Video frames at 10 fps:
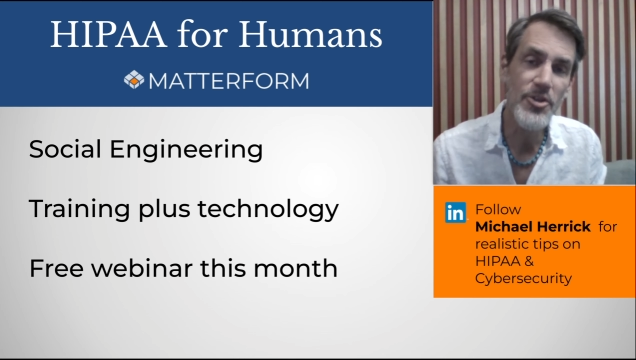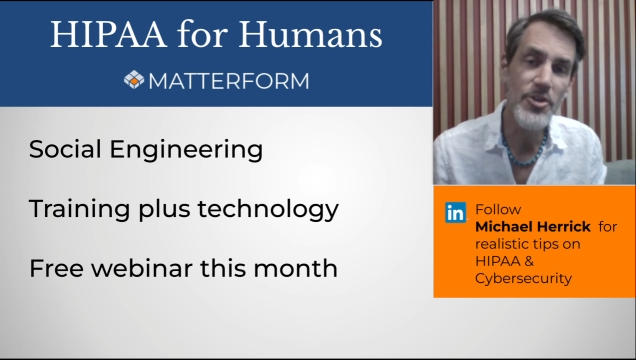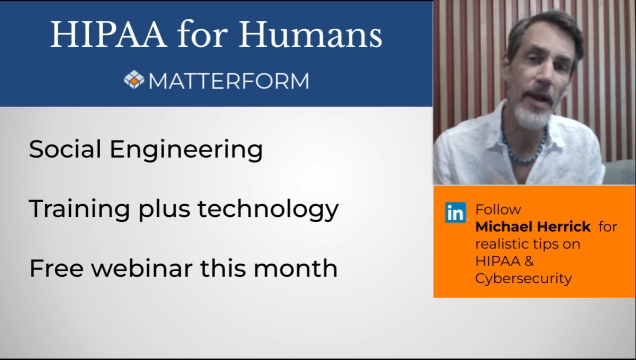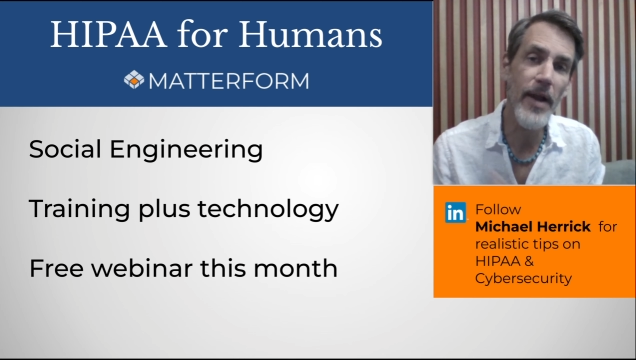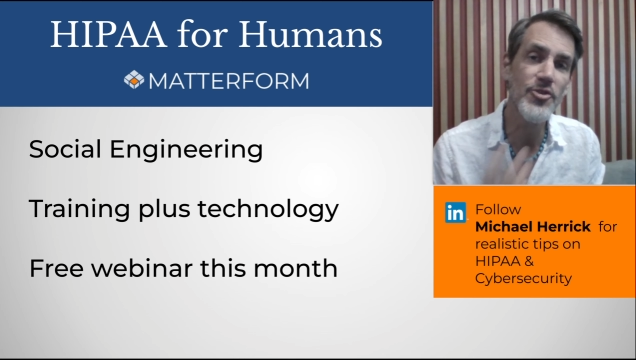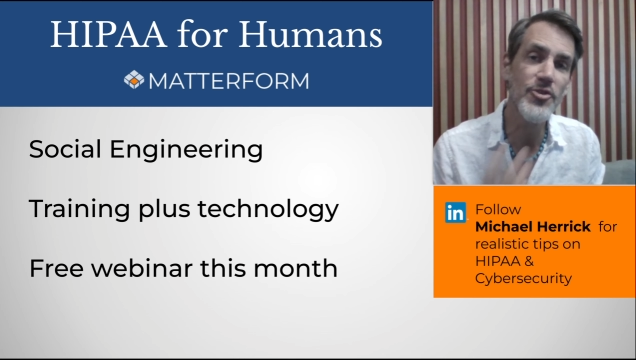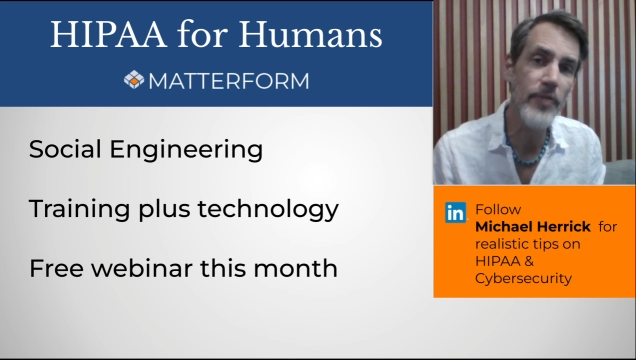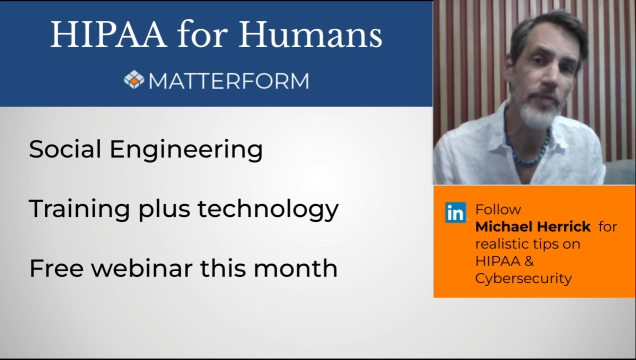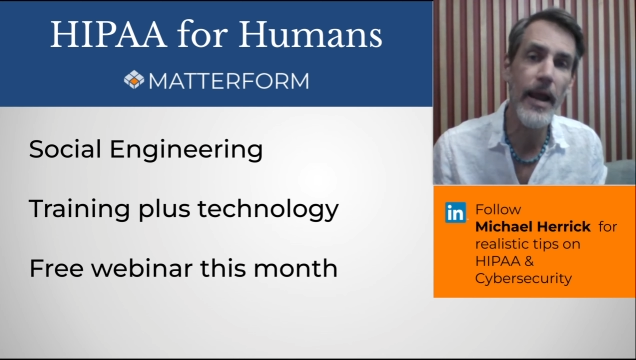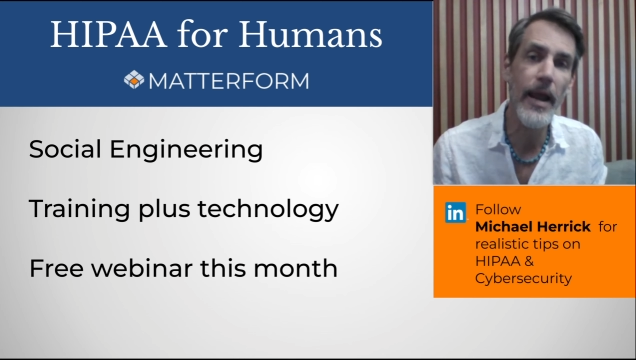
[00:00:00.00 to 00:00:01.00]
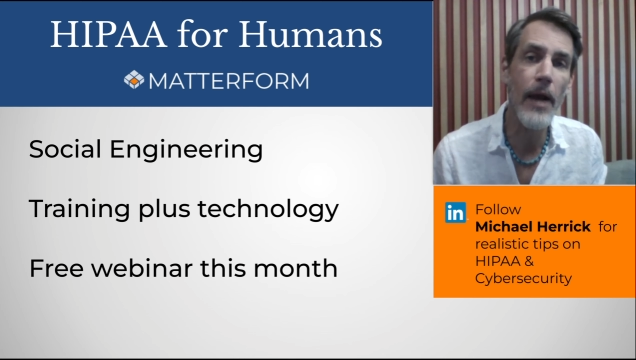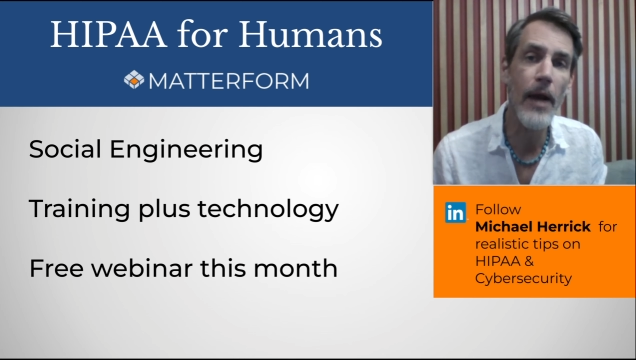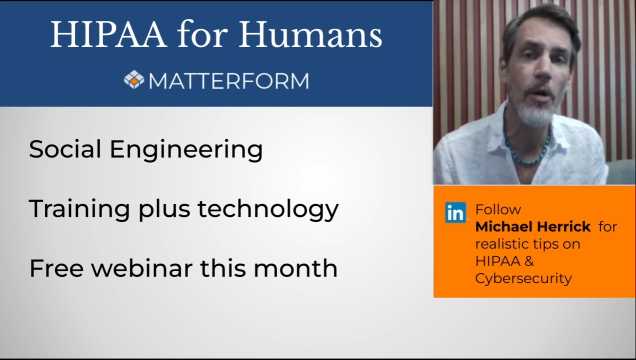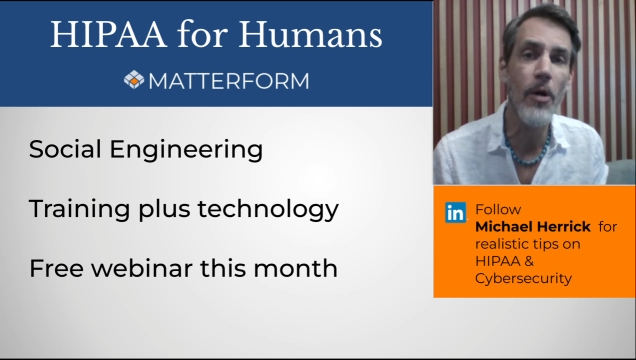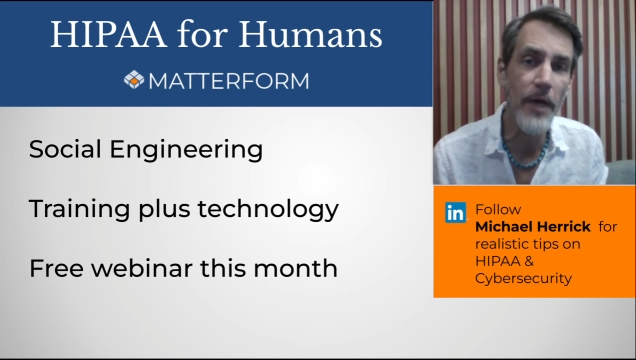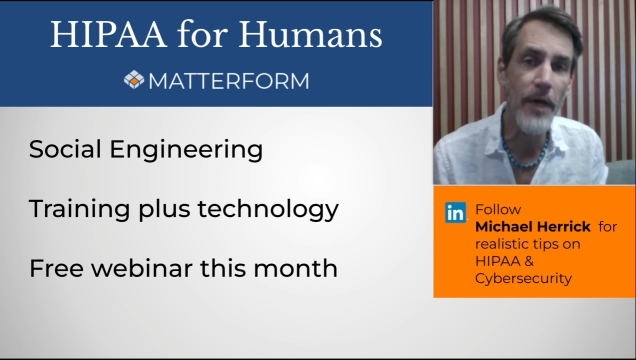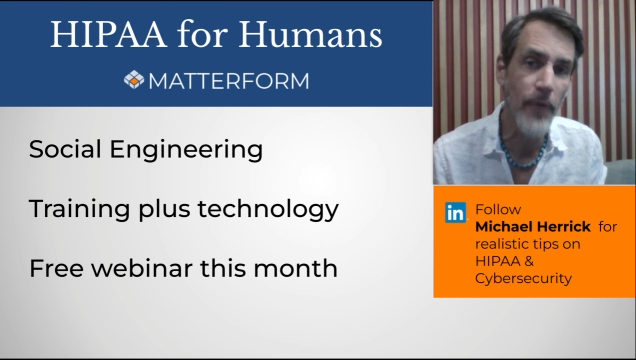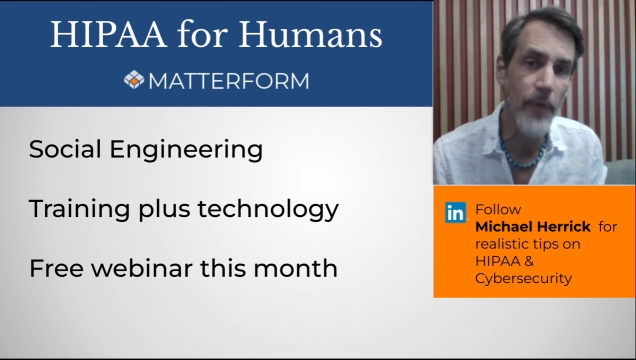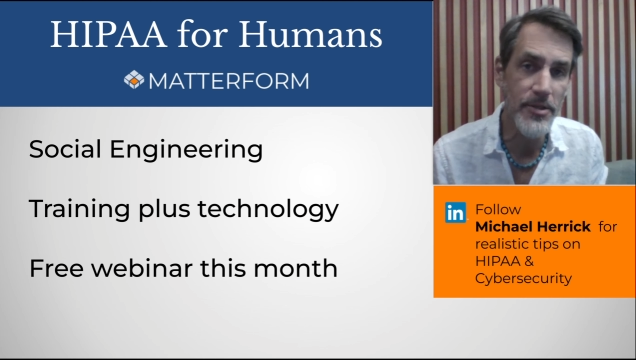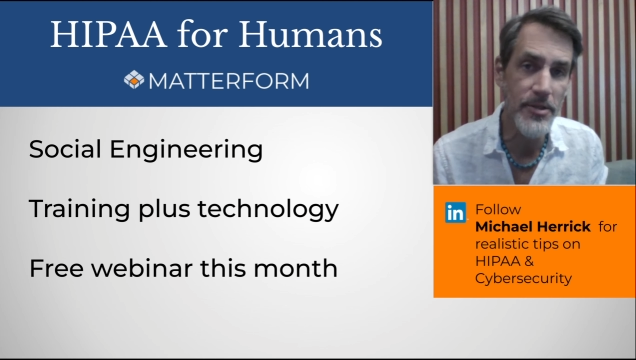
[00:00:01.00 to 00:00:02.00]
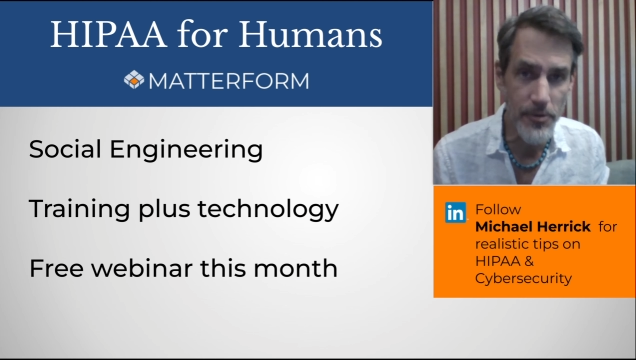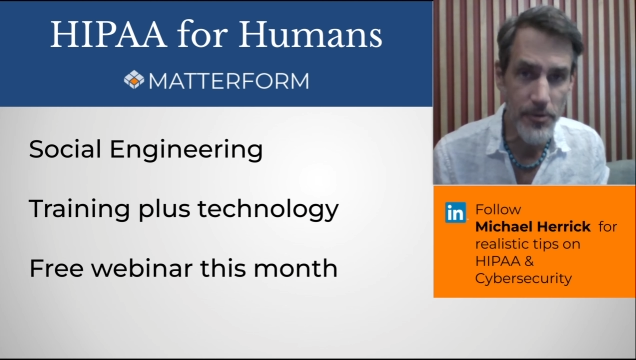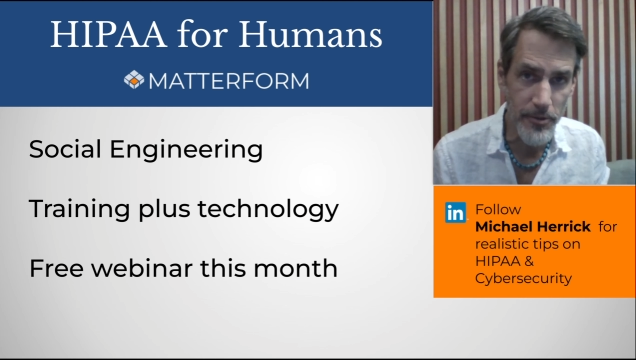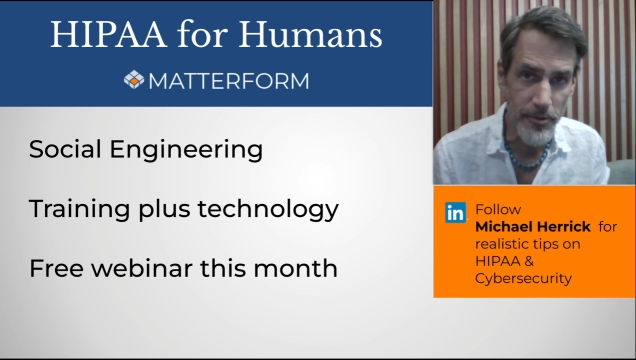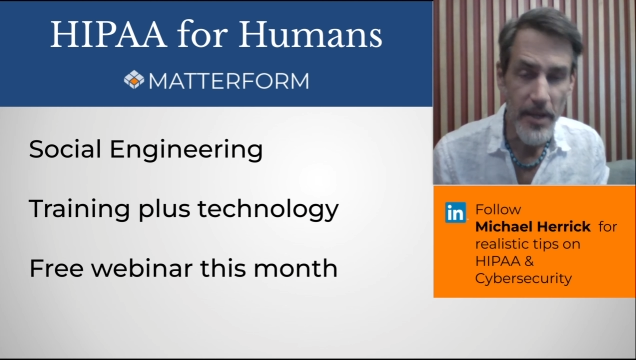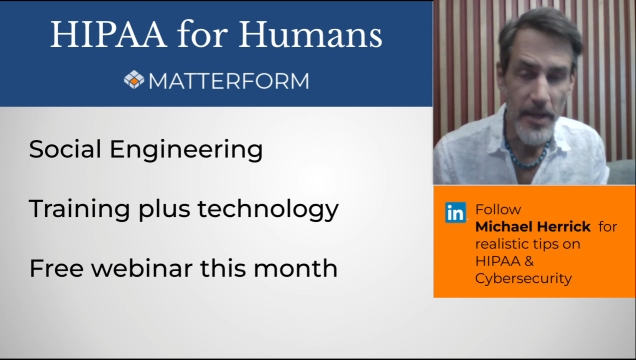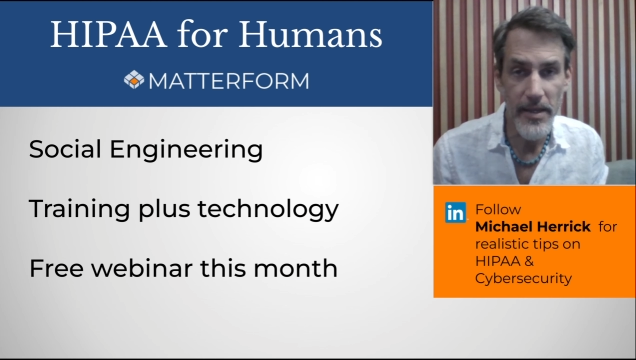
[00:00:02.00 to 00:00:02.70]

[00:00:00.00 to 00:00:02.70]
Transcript: to try to trick our authorized users